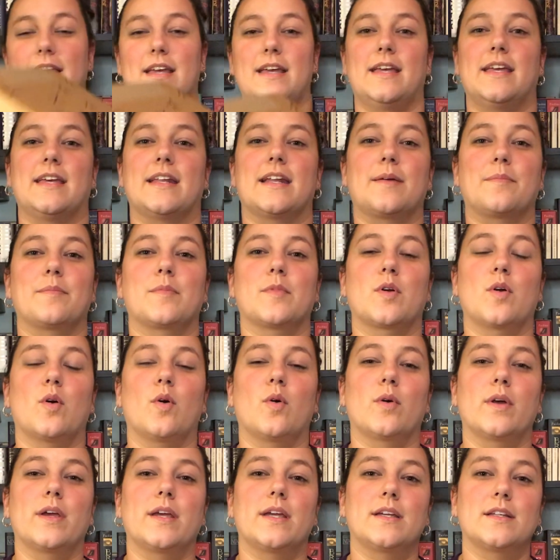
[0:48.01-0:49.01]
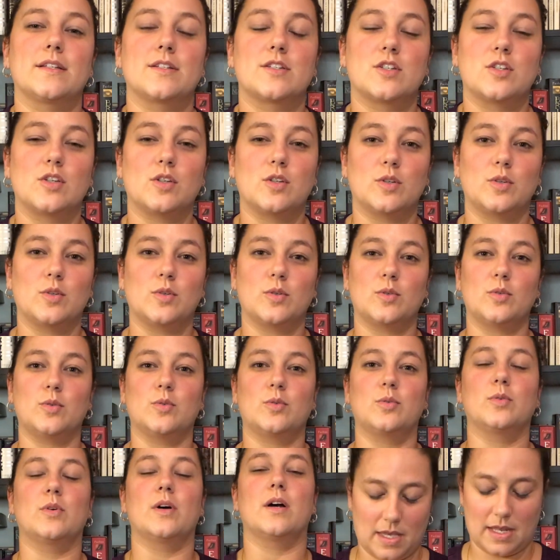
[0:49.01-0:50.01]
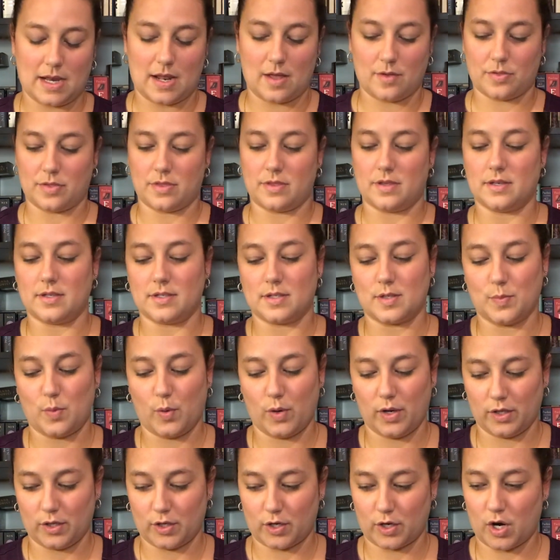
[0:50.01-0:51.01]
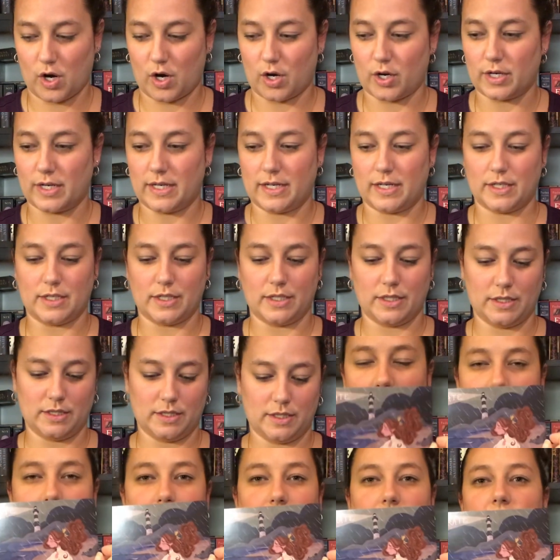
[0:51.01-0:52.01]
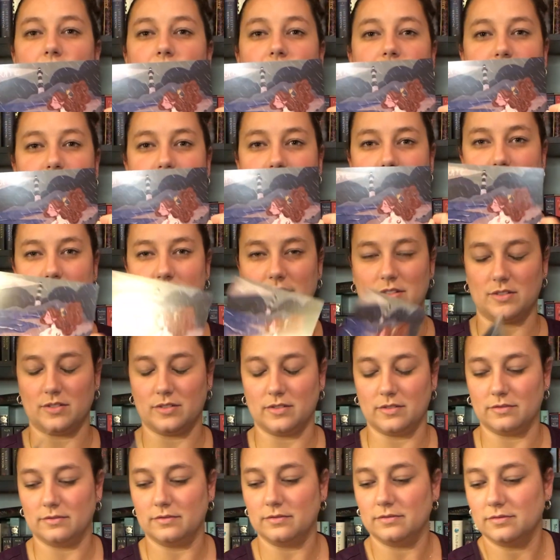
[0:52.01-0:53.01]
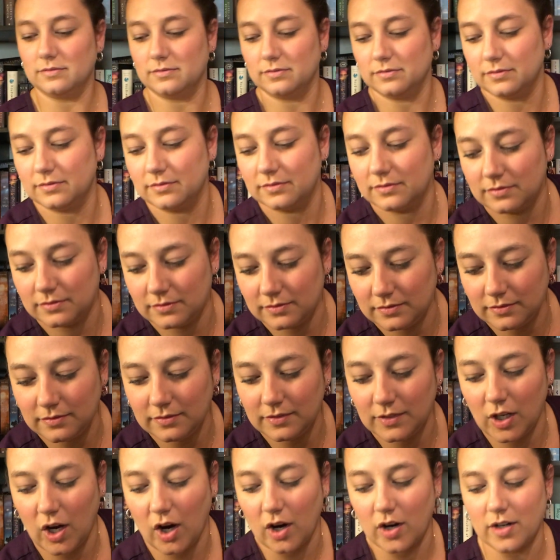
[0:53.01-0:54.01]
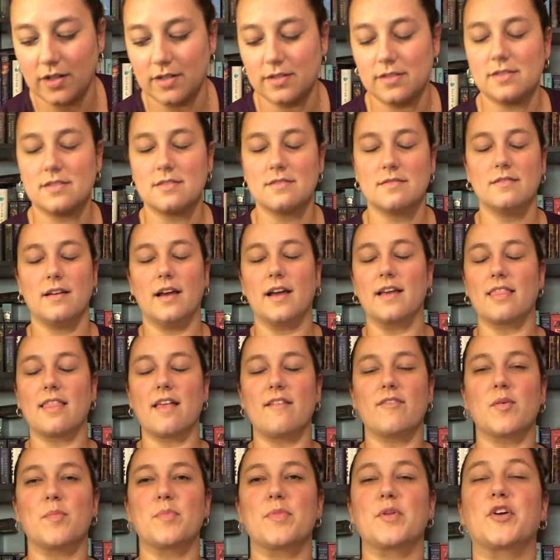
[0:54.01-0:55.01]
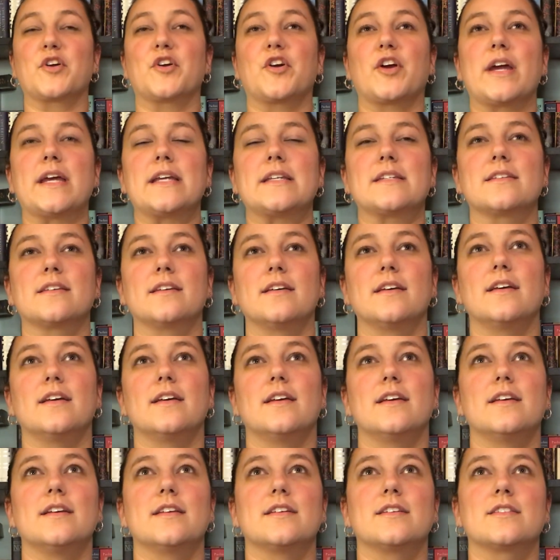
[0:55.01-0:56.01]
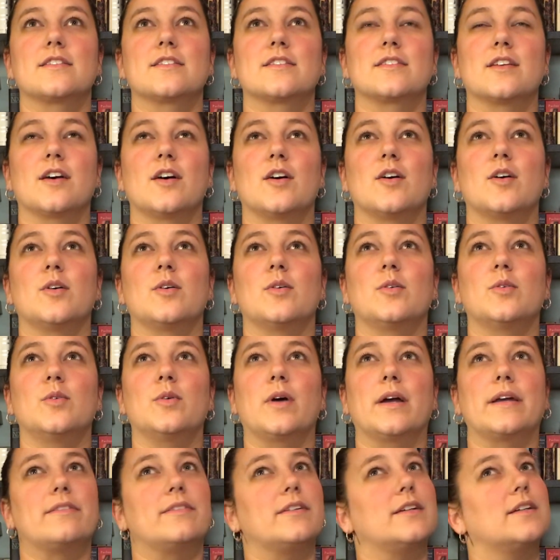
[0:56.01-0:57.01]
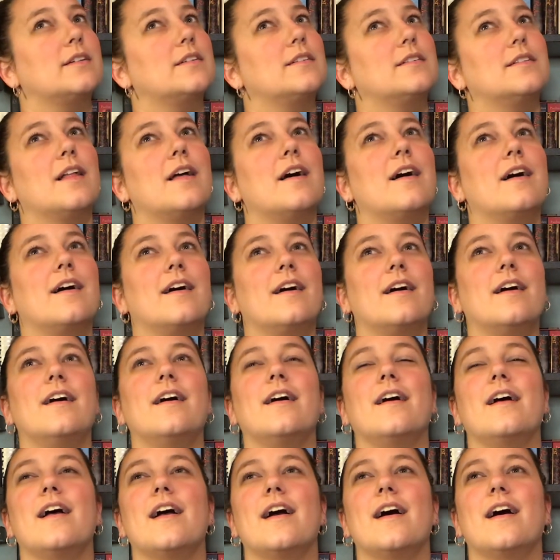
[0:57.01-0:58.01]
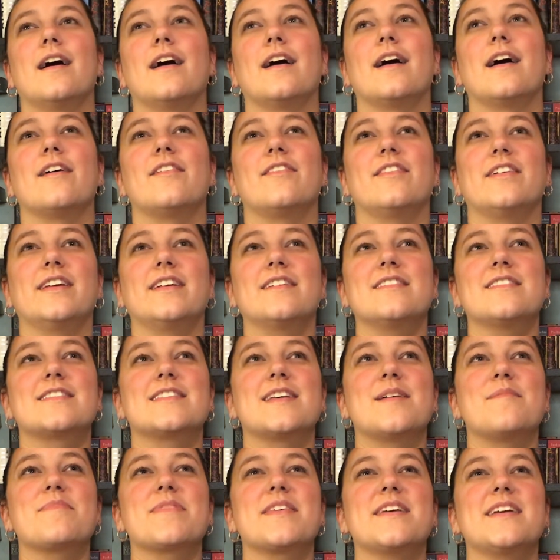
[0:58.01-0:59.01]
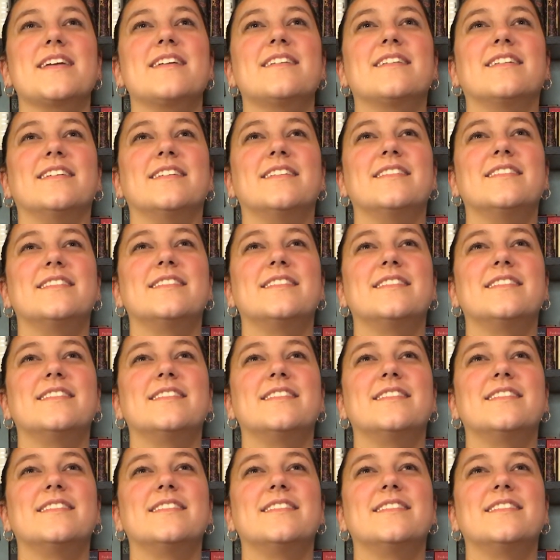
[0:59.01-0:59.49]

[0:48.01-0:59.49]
And I'm going to get out the spoiler card here. I love these little cards. I love them, they're great. So, ooh, I feel something.